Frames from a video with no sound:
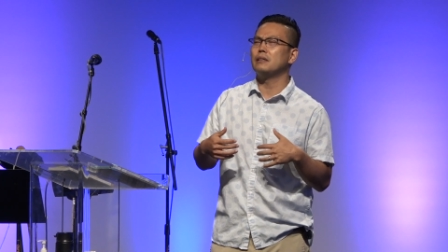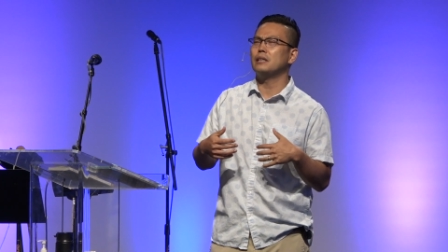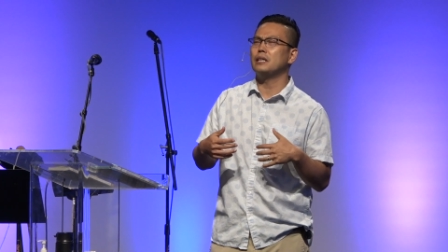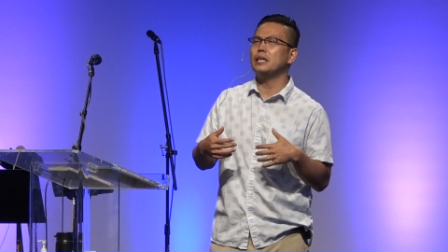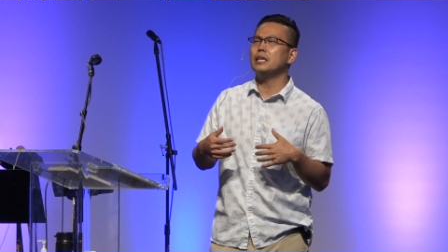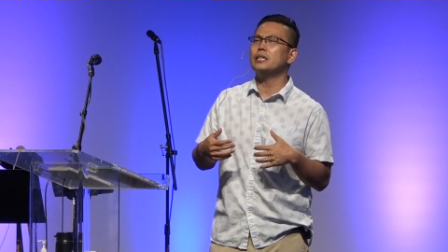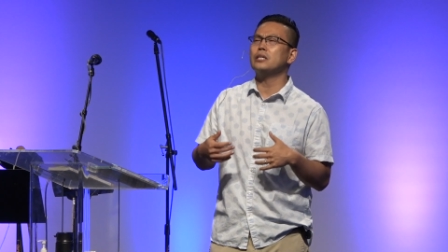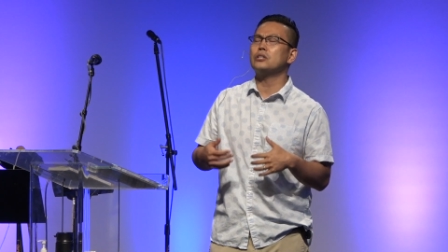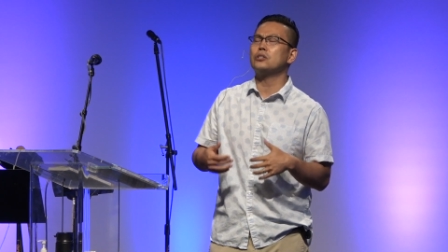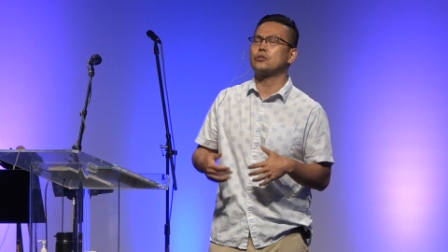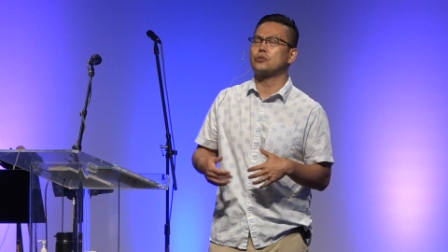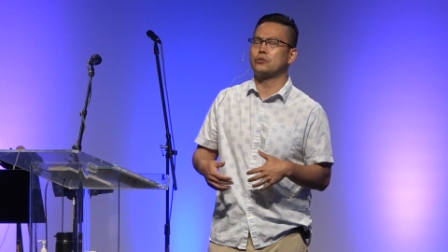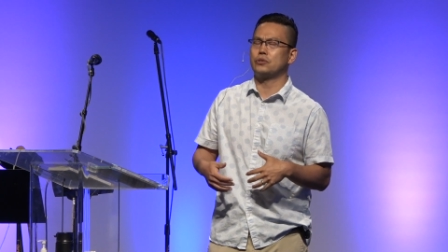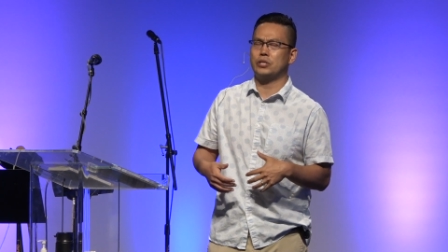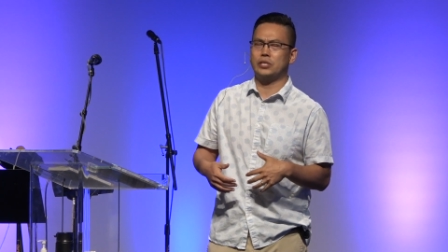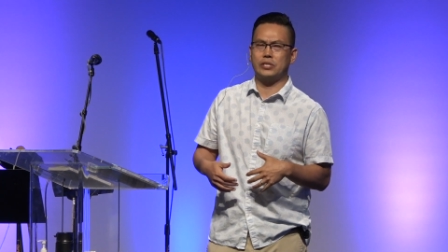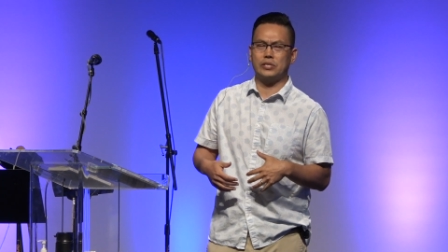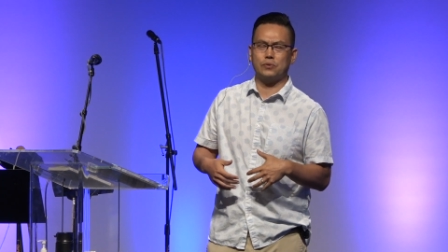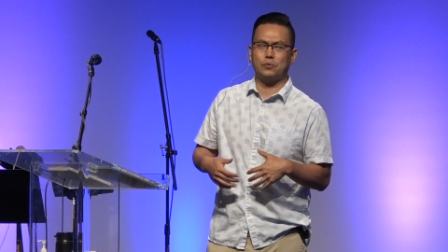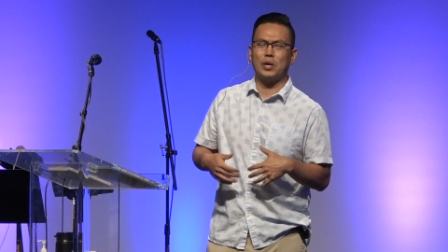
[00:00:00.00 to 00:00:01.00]

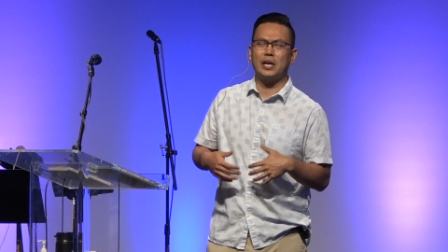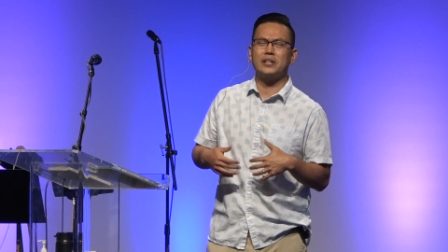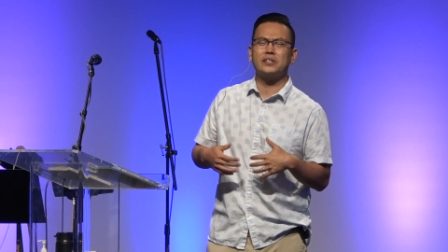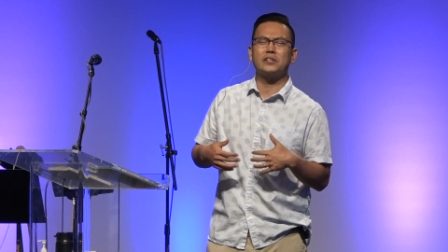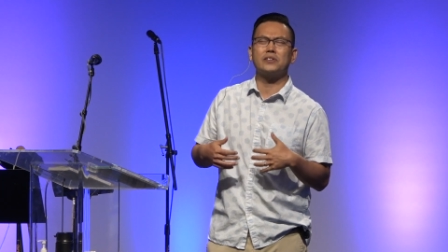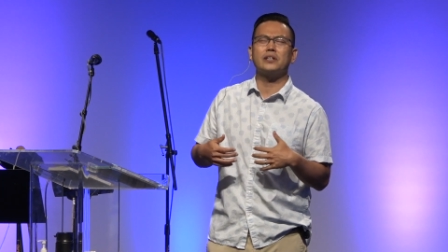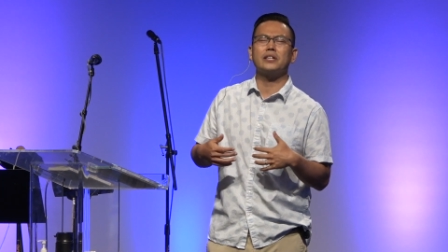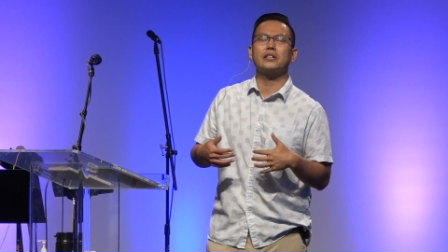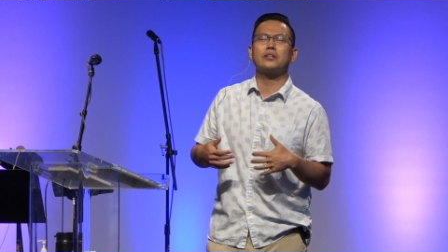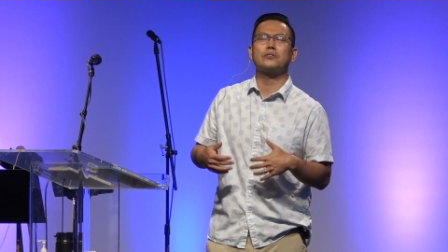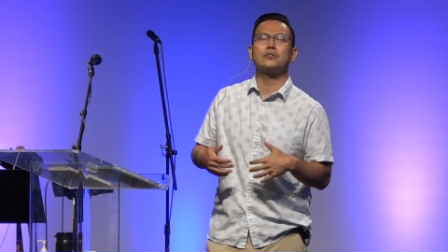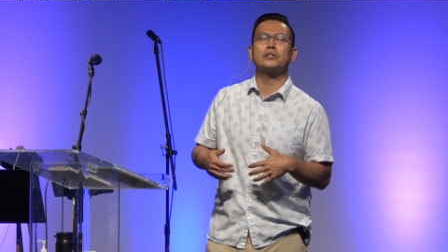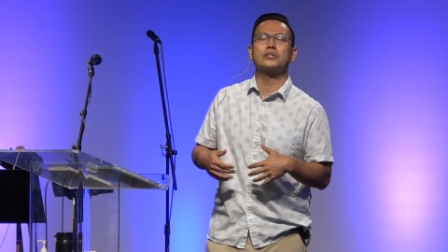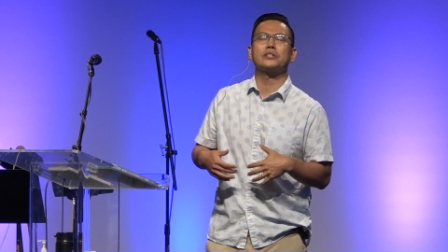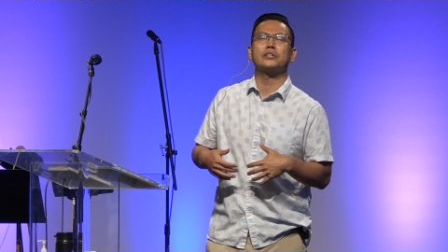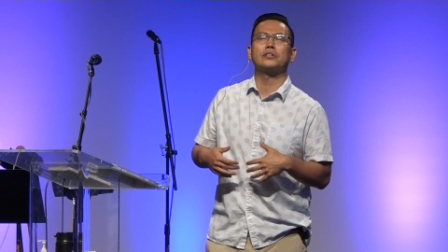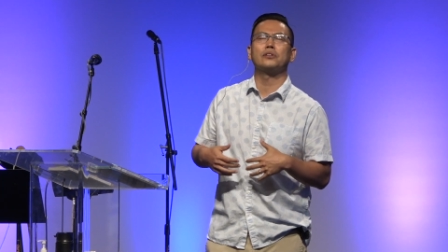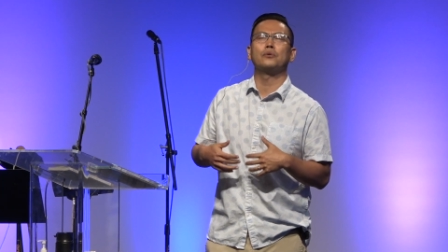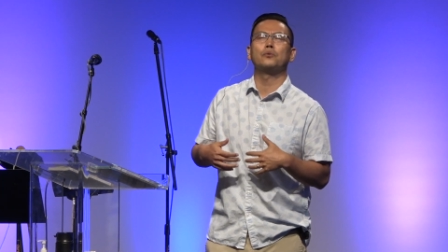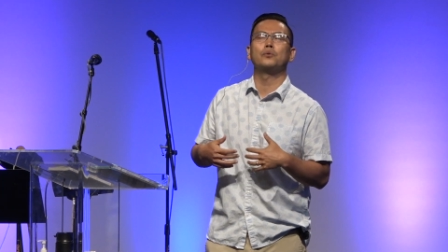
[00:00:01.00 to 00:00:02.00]
increase, why is there increase
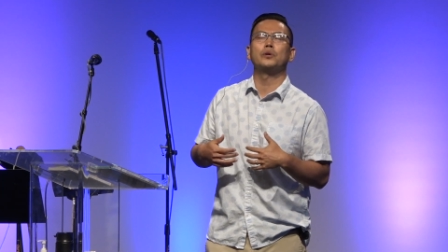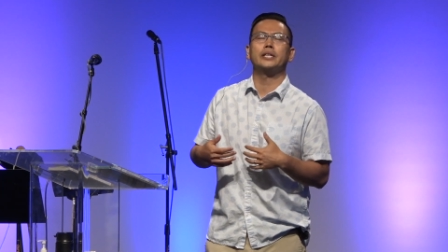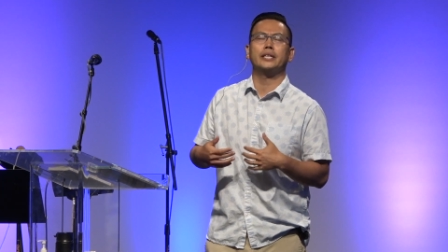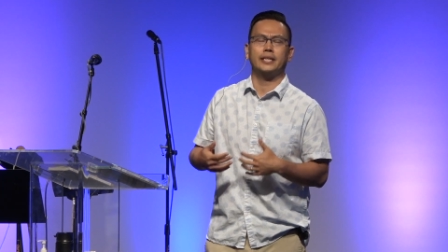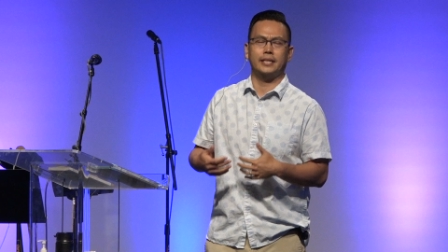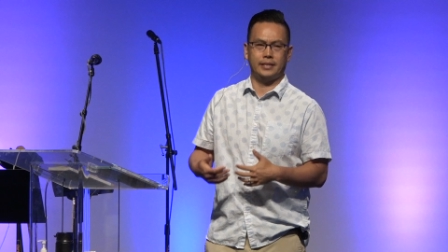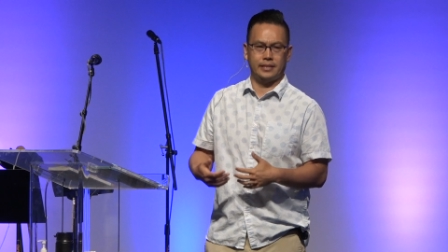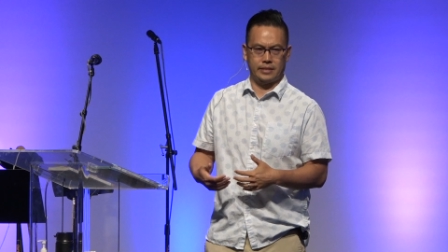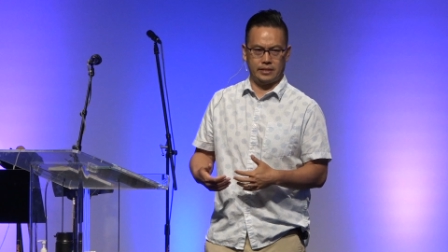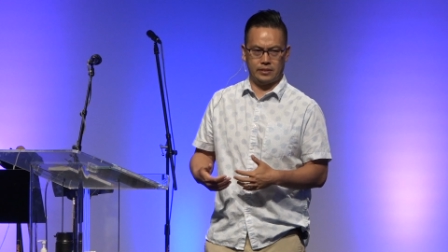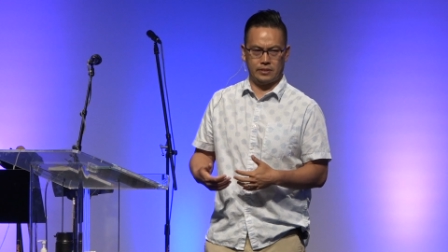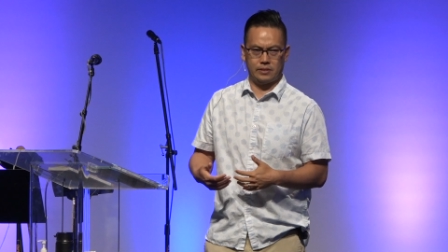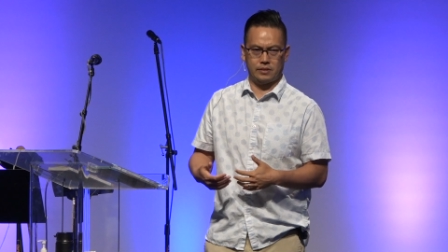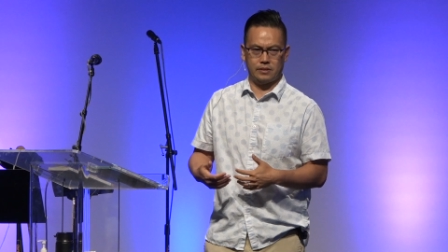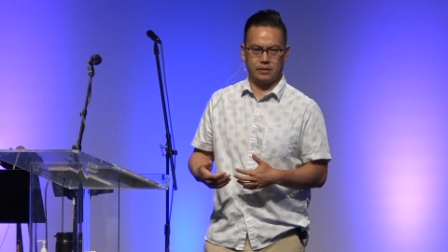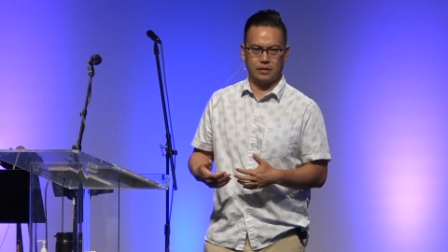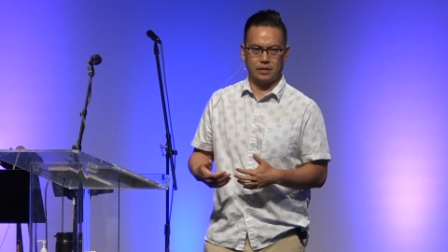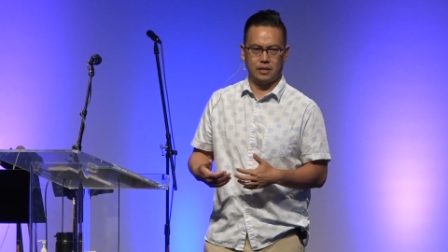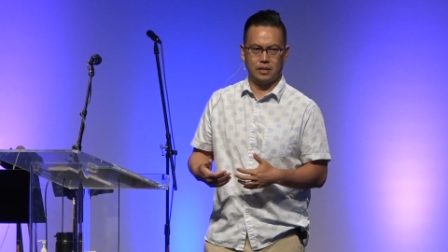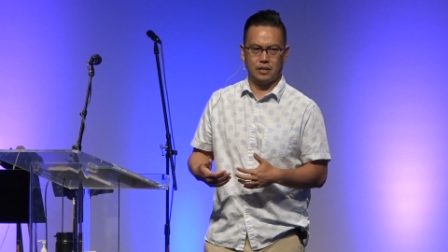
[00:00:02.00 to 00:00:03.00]
in the wickedness